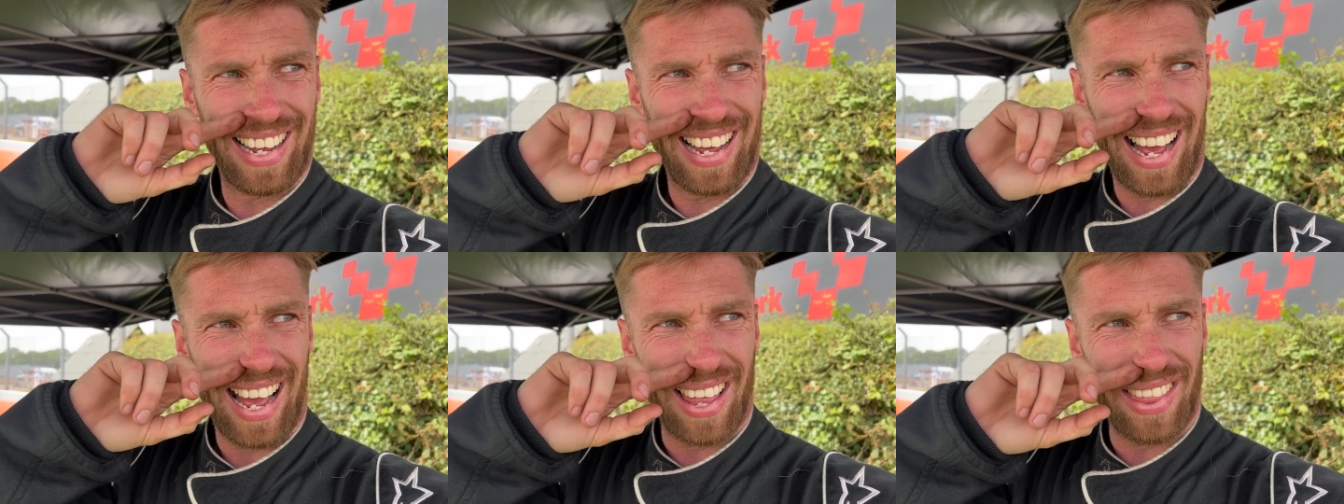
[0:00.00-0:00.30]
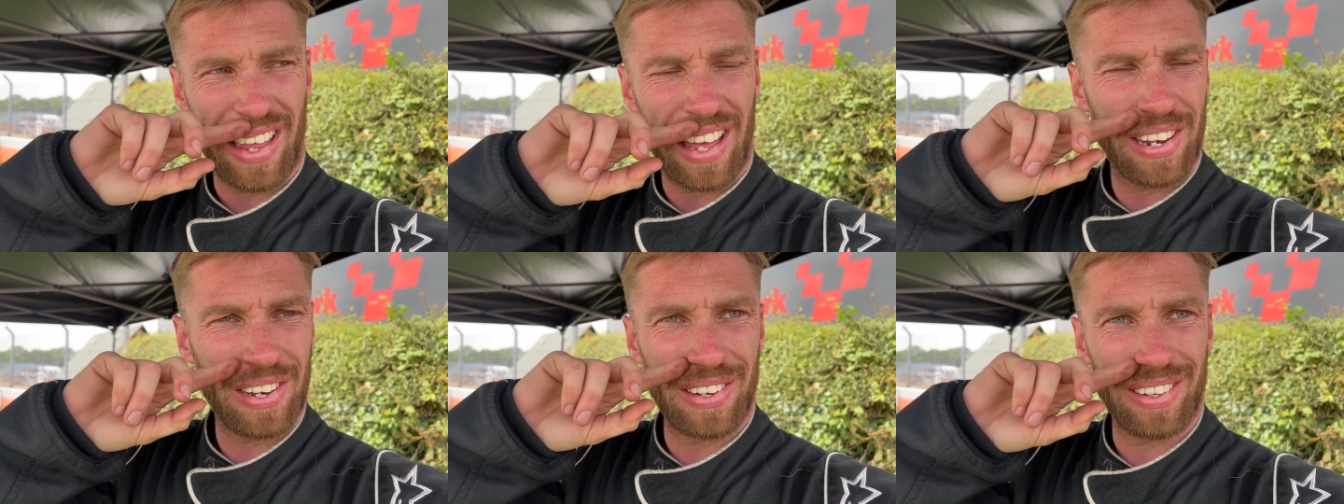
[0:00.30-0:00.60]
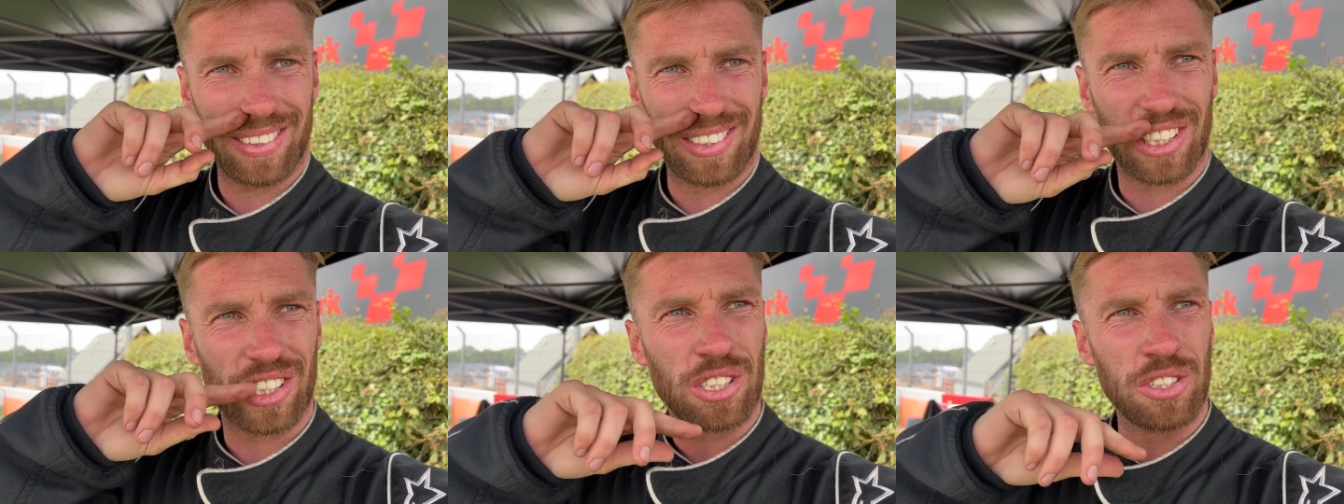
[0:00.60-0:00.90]
and then
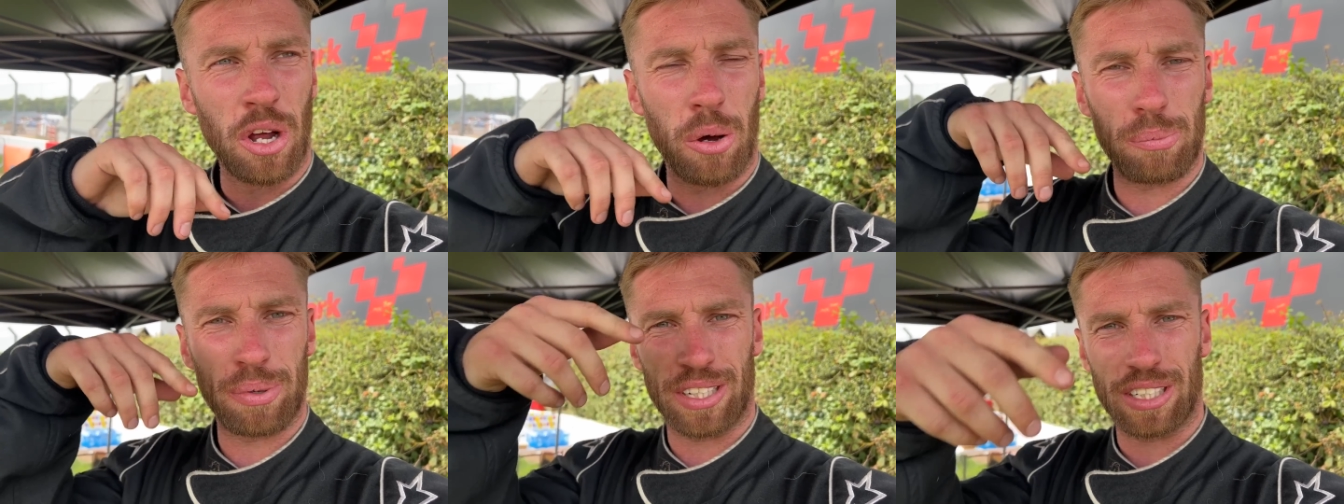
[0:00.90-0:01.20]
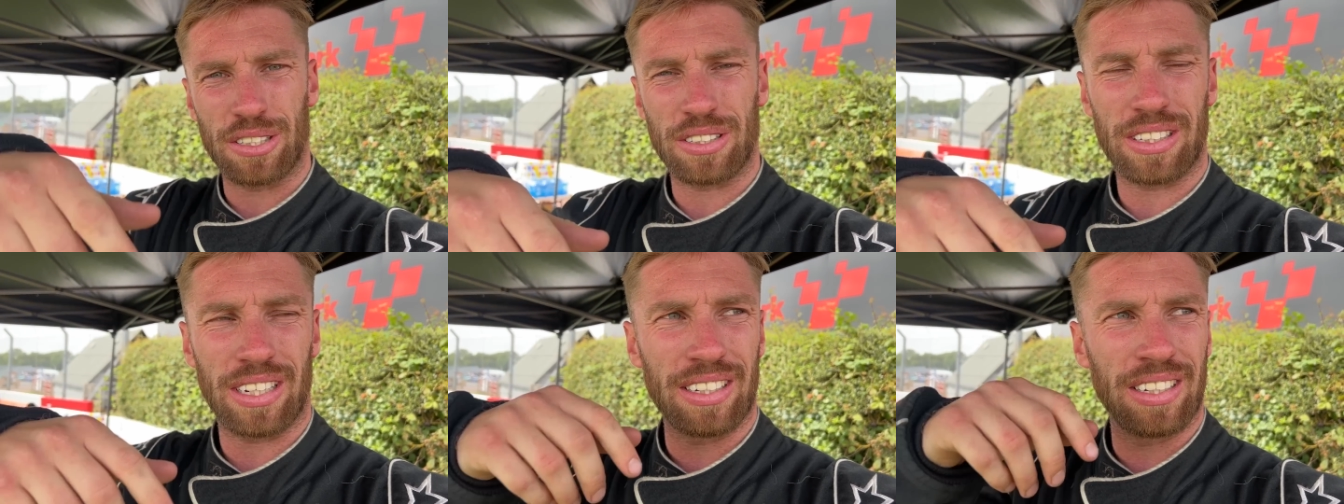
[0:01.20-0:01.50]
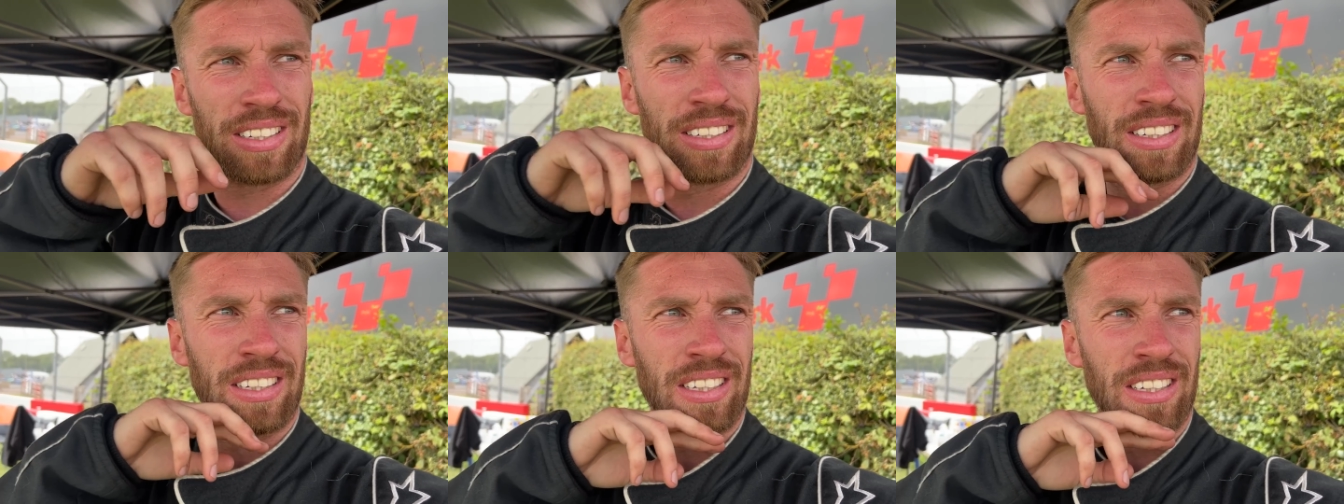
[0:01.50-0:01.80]
just not be
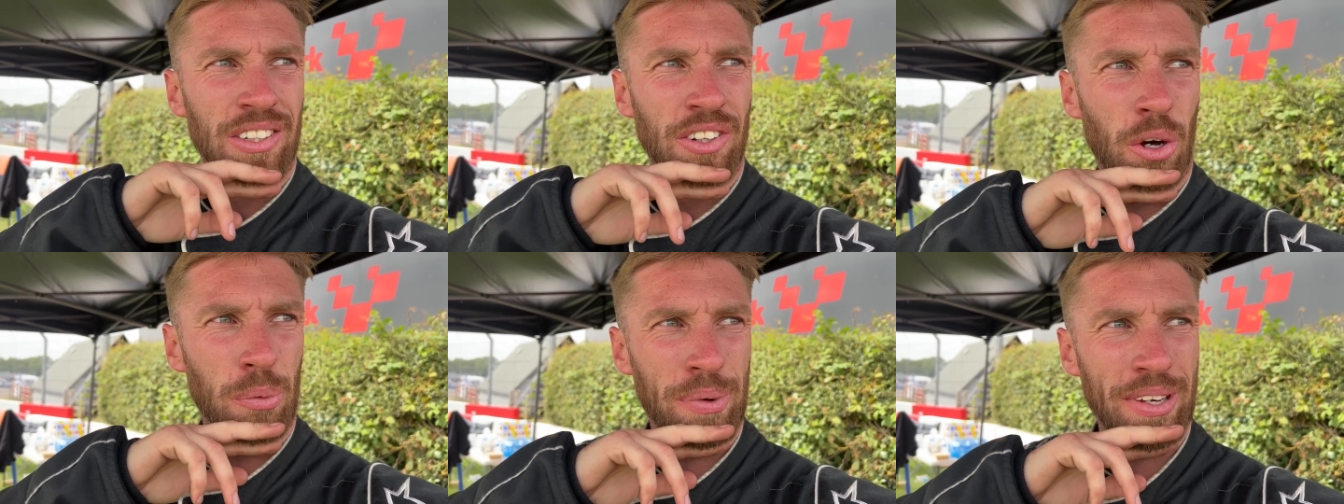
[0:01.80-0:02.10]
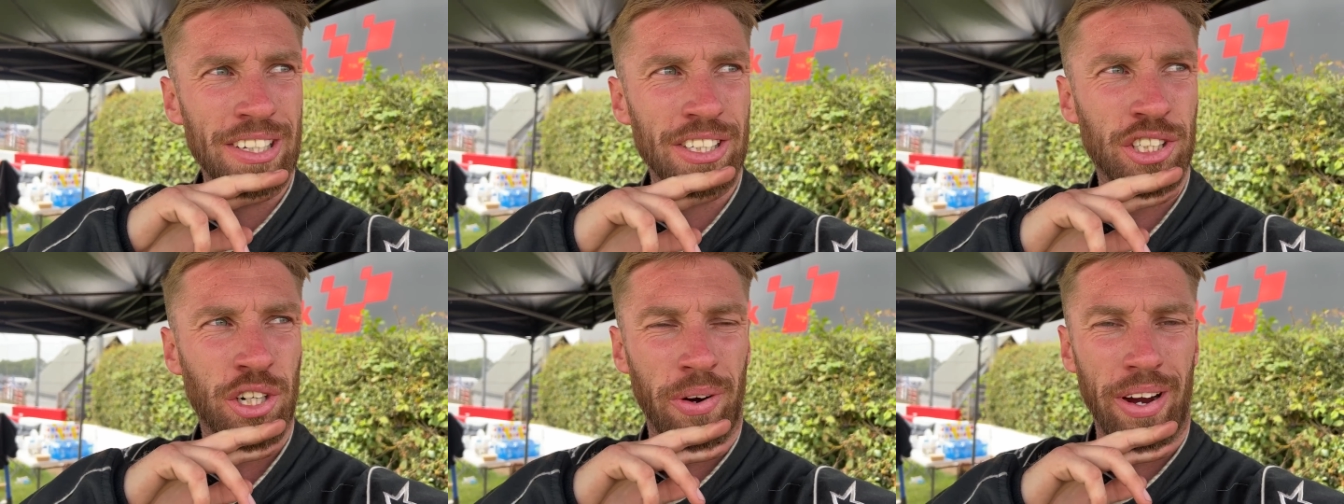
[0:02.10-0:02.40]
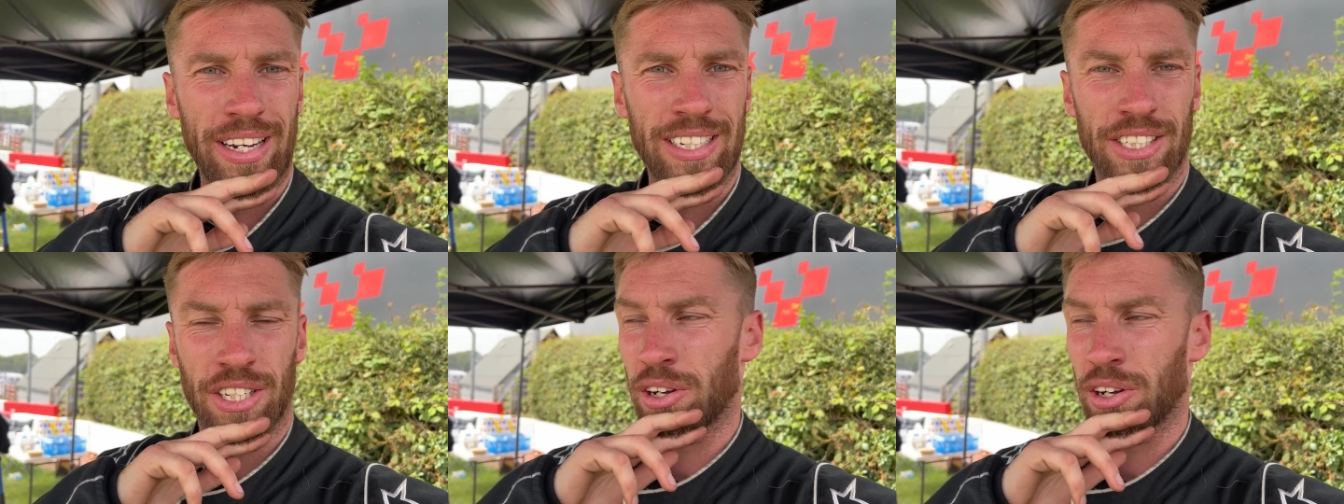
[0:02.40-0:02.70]
as crazy